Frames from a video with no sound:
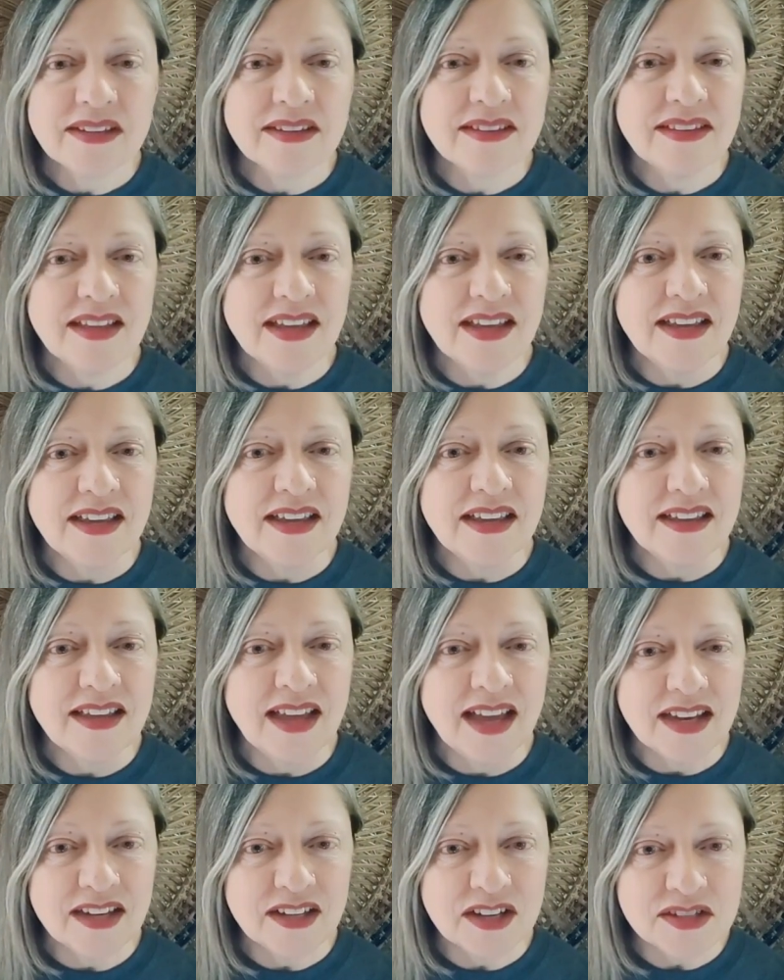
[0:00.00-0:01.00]
they
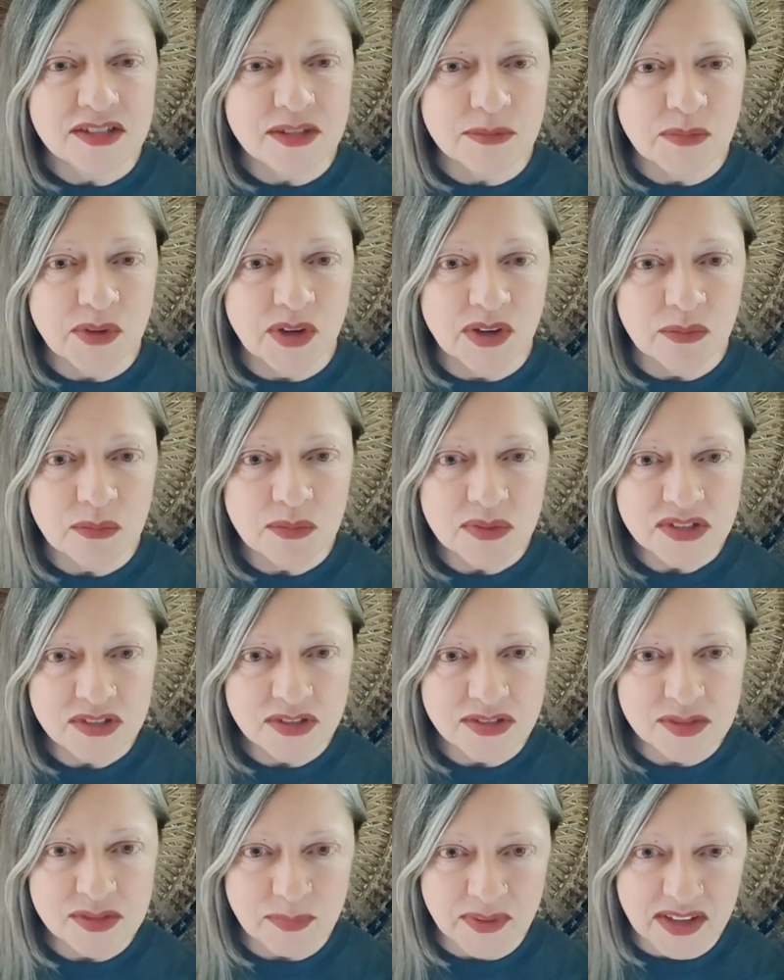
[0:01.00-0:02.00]
had a custom called
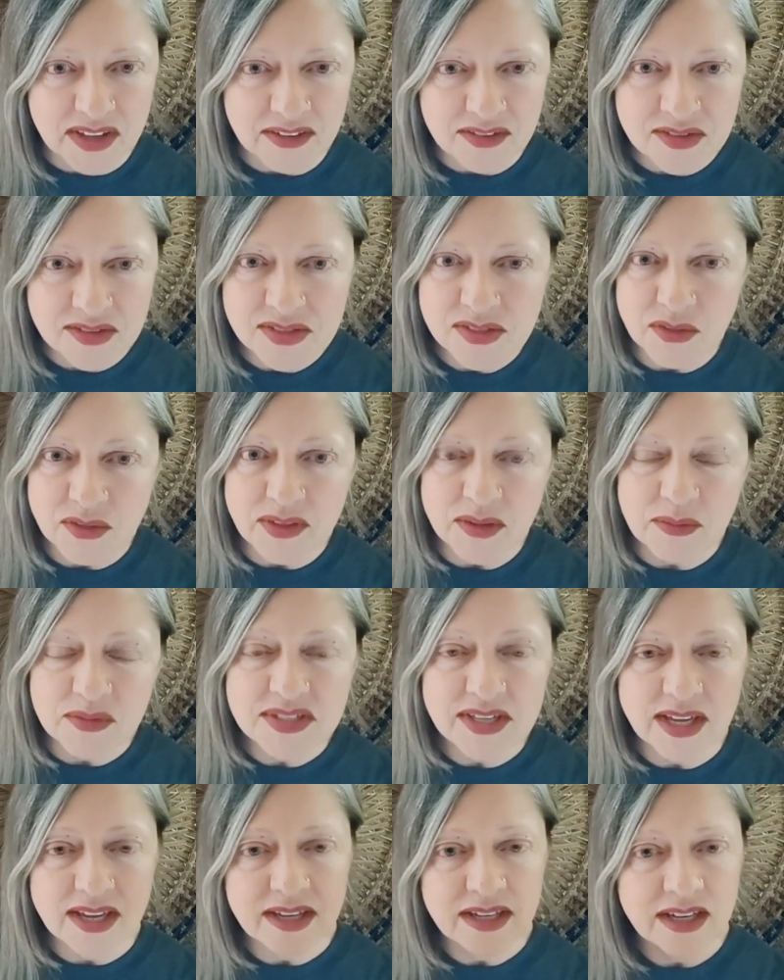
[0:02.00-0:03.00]
witch's bottles. So they would
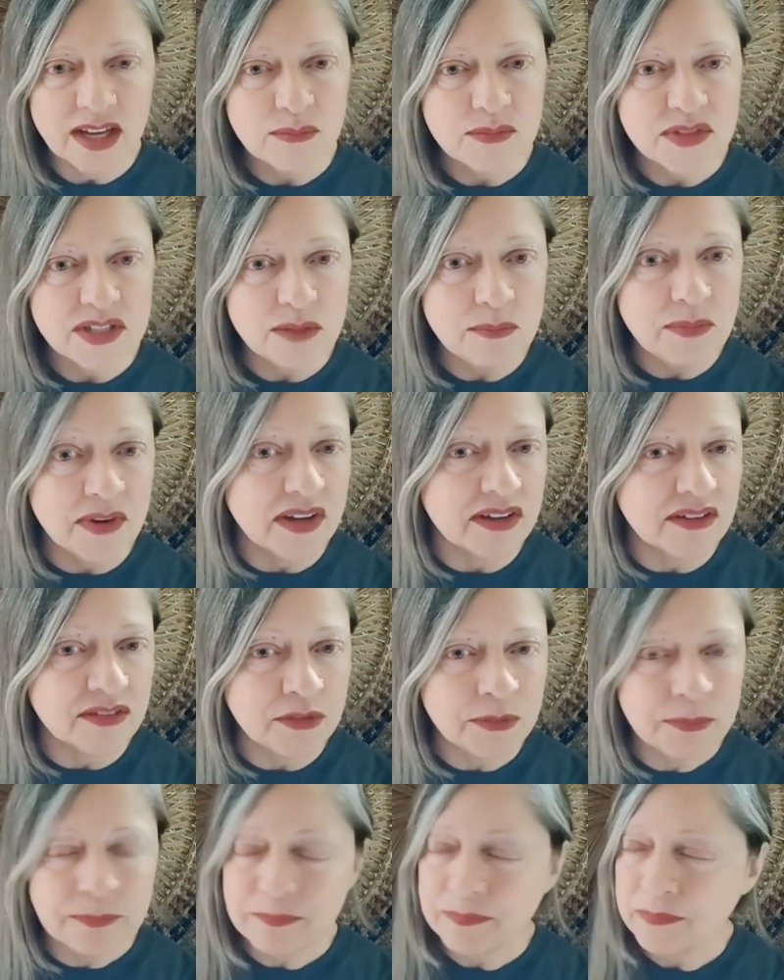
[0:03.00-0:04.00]
take an empty
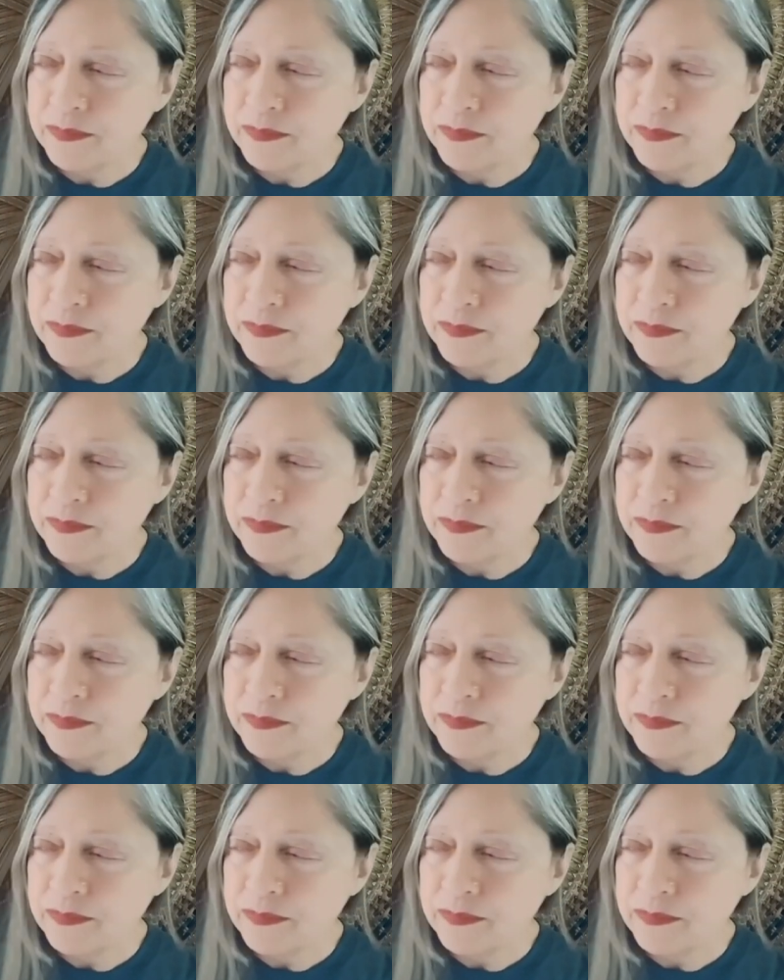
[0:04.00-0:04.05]
bottle